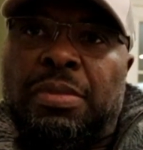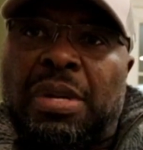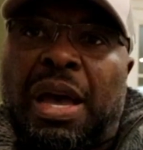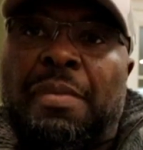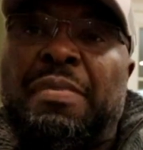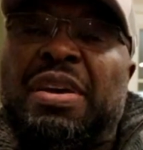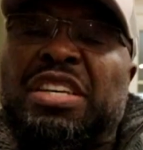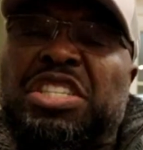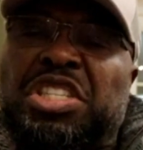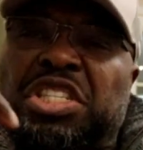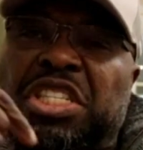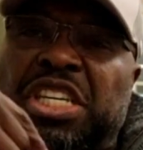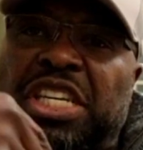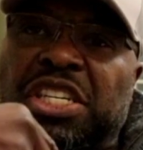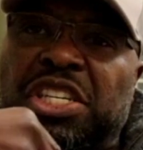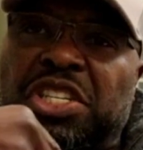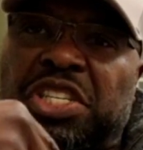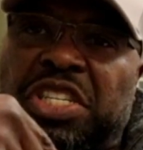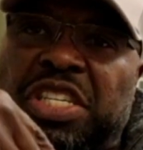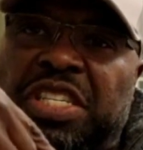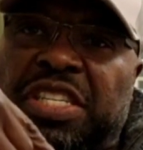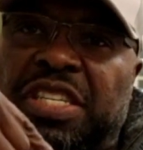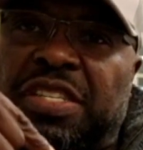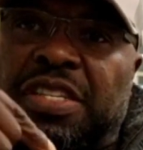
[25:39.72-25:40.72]
I'm a senior
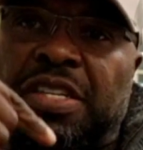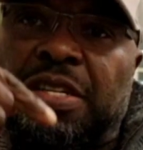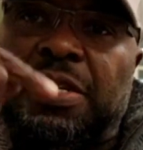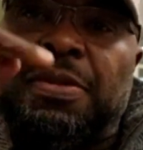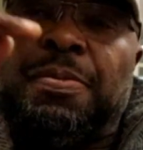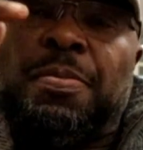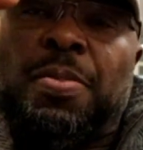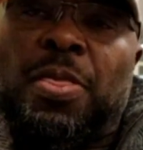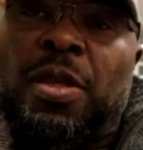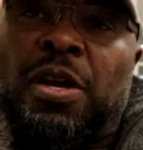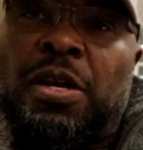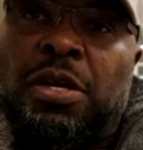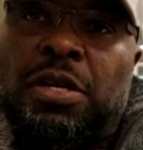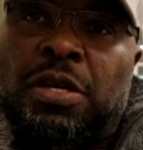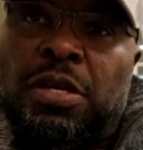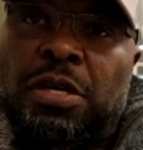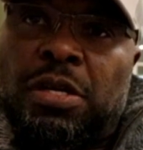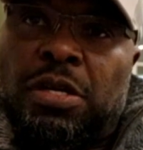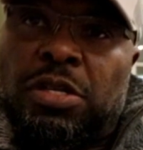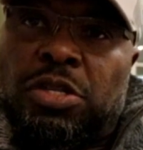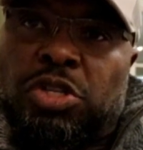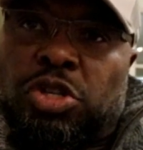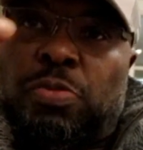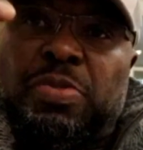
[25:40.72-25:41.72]
citizen
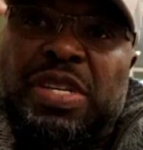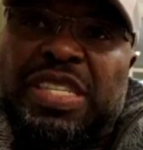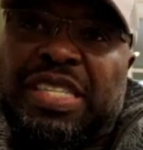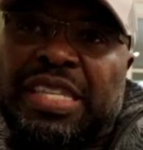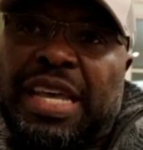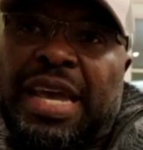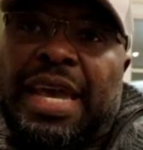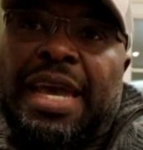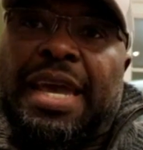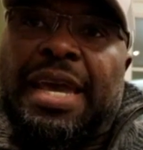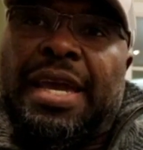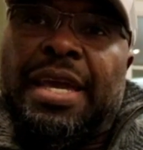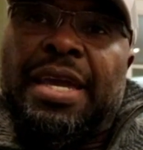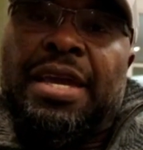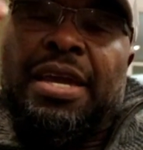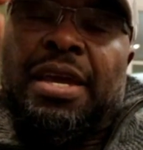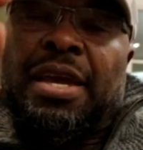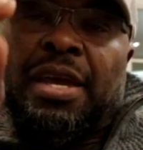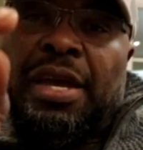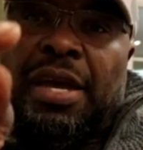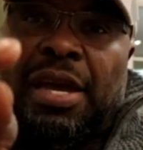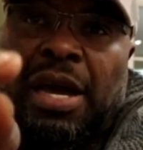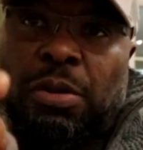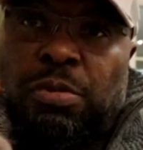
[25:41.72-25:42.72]
to Mr. Haye.
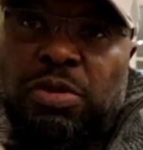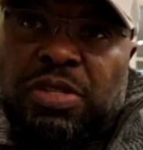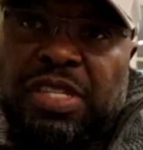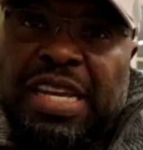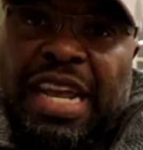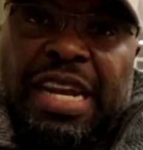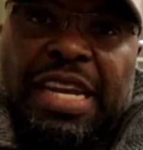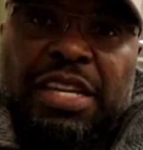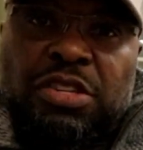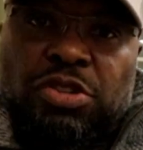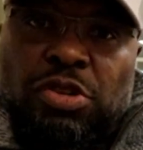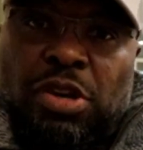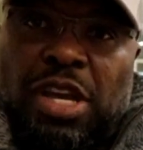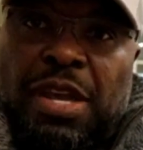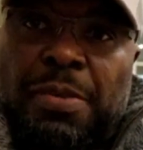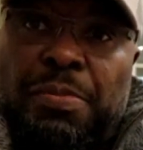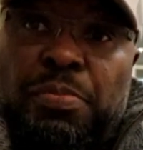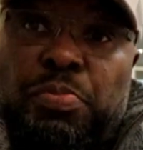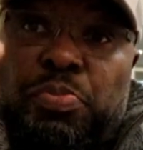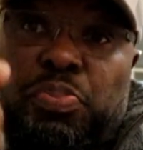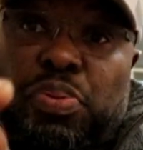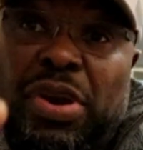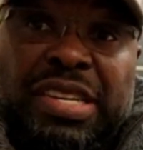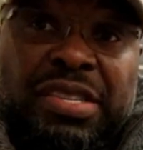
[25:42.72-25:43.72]
I will tell it to
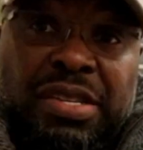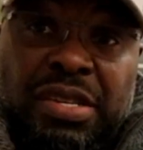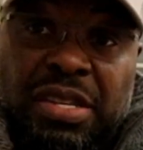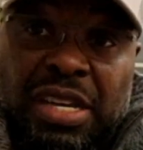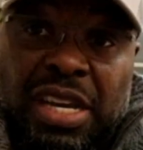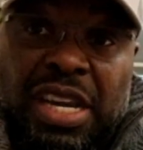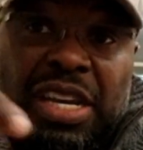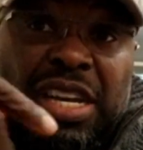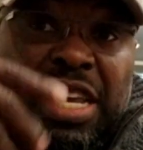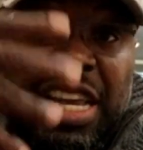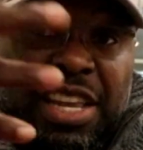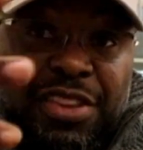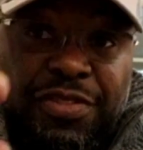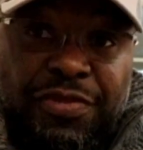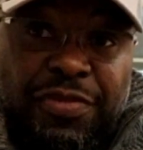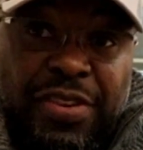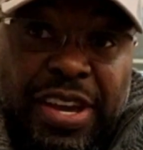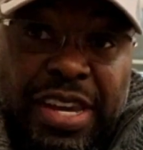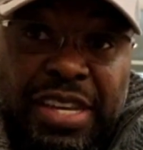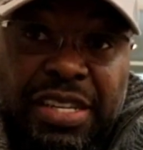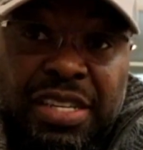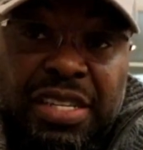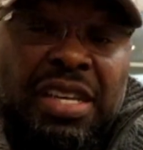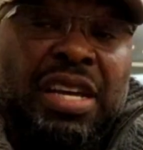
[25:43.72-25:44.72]
him in his
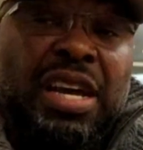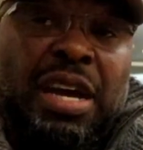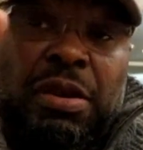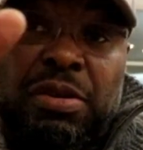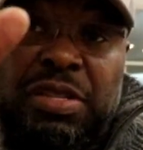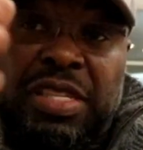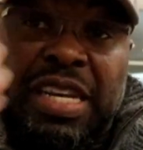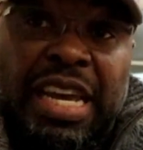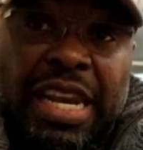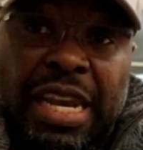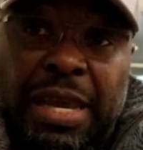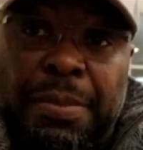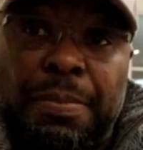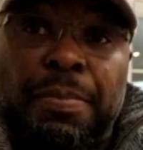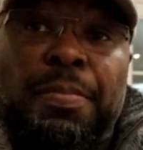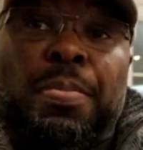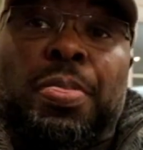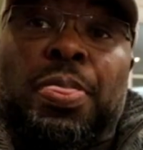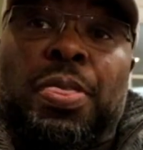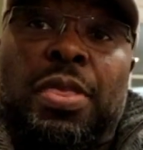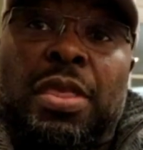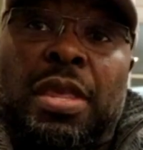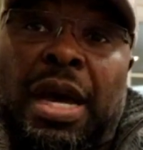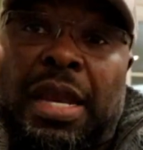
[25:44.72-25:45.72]
face. I will tell him,
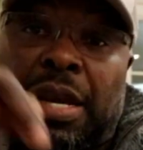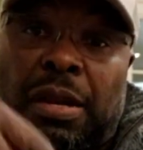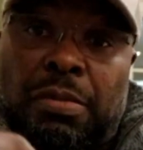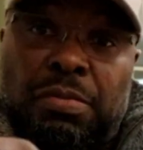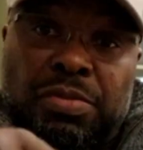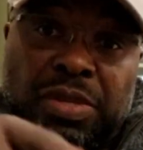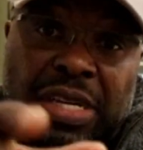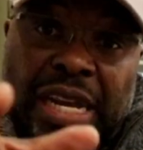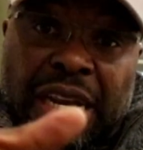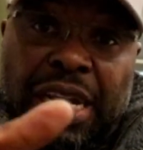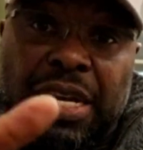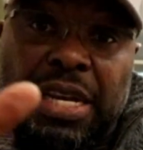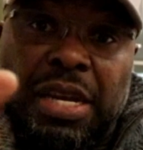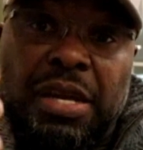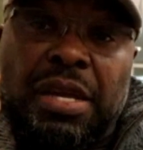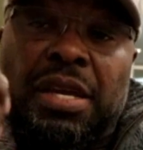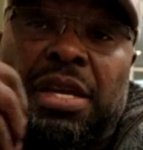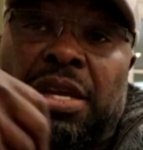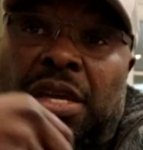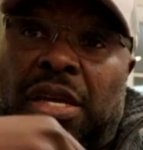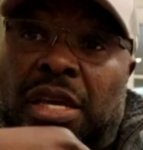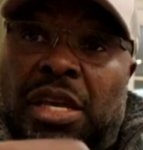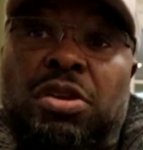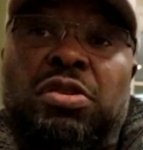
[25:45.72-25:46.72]
and I'm telling it.
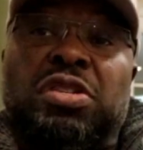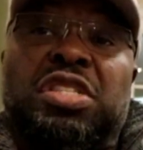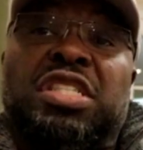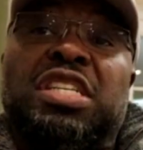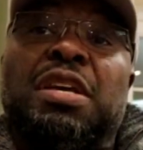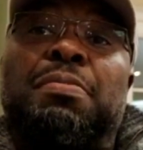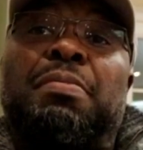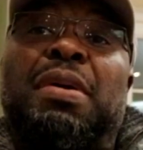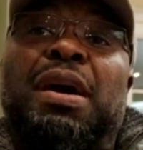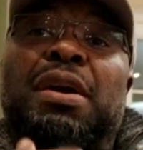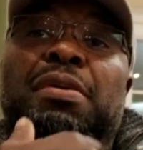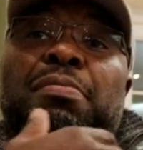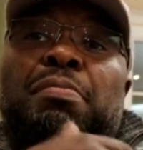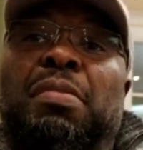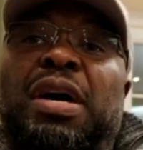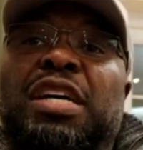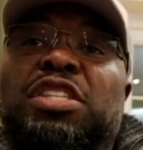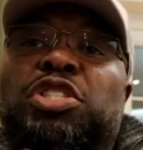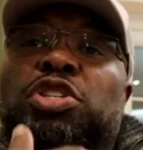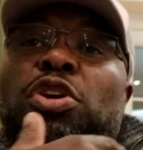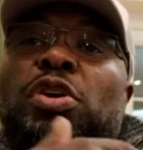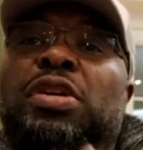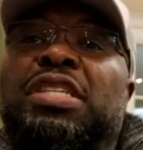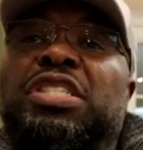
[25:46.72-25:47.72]
You can see my
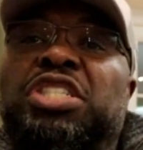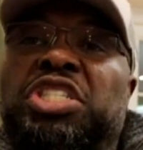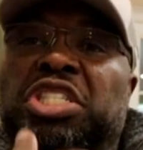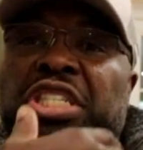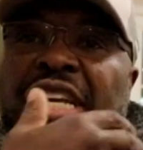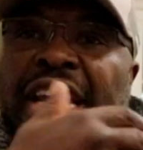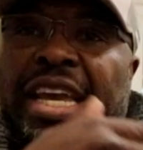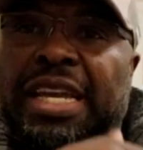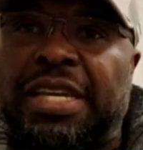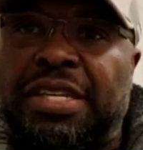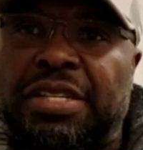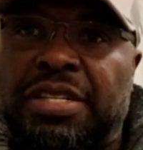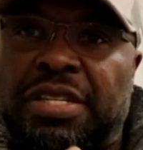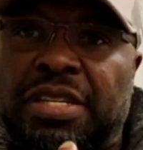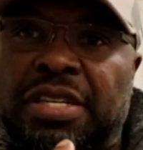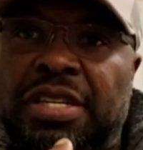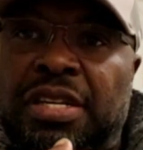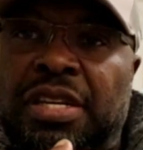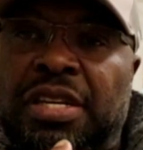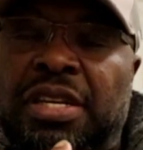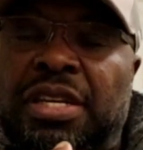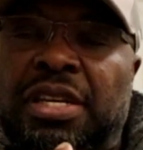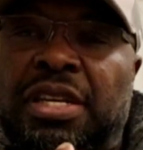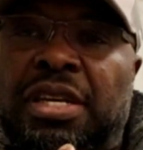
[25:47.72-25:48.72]
tone has changed.
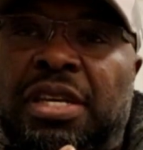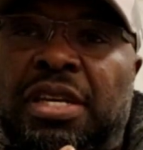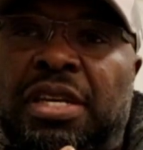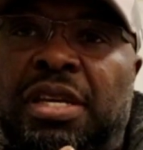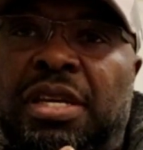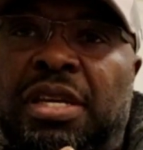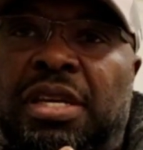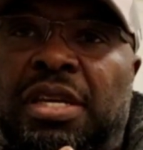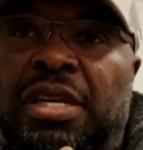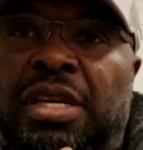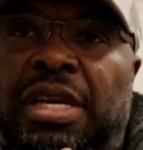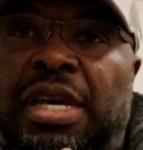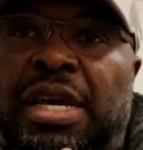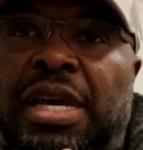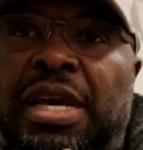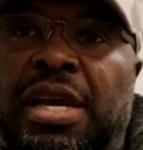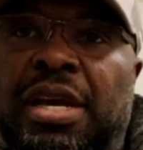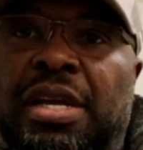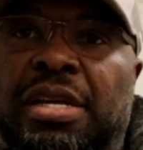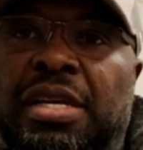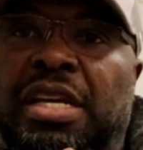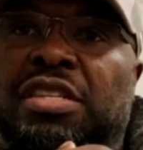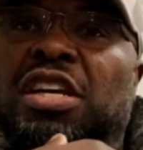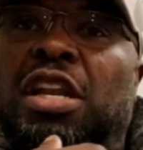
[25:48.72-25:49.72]

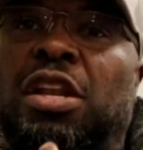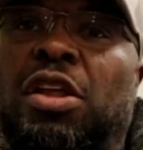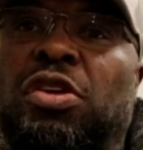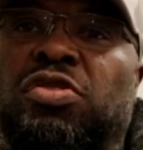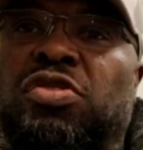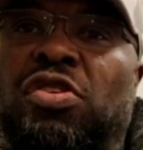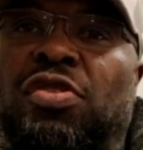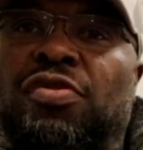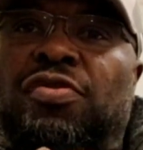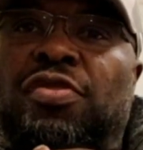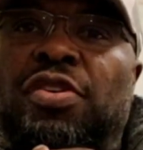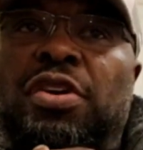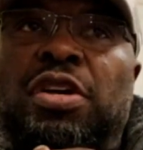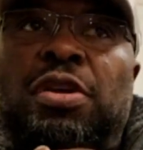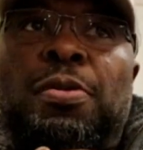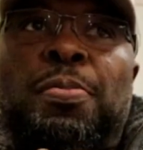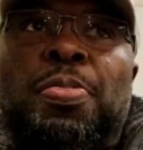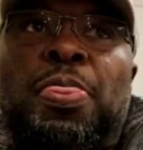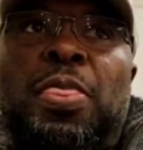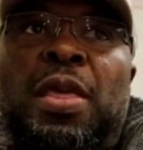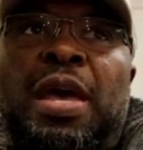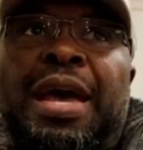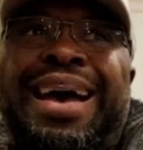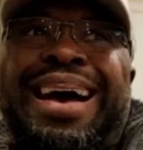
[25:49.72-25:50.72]
Yeah? There's a lot of
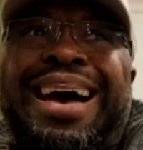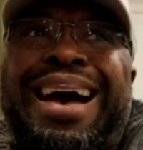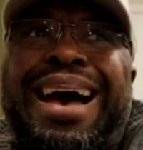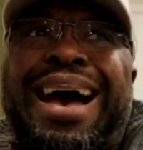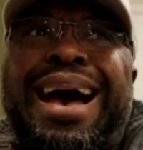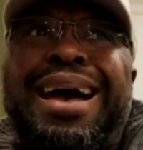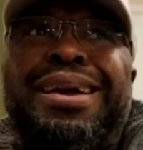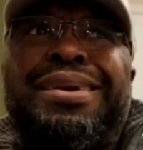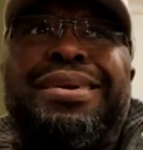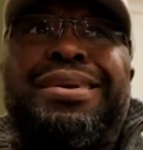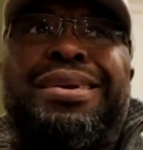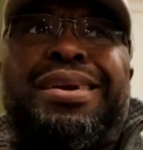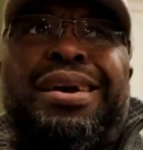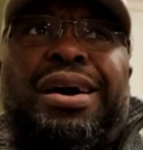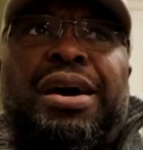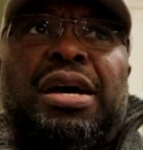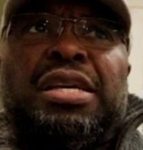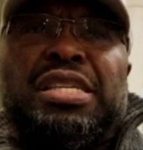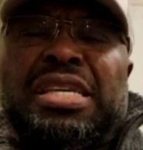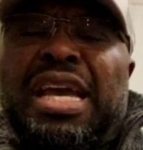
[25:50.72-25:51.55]
anger.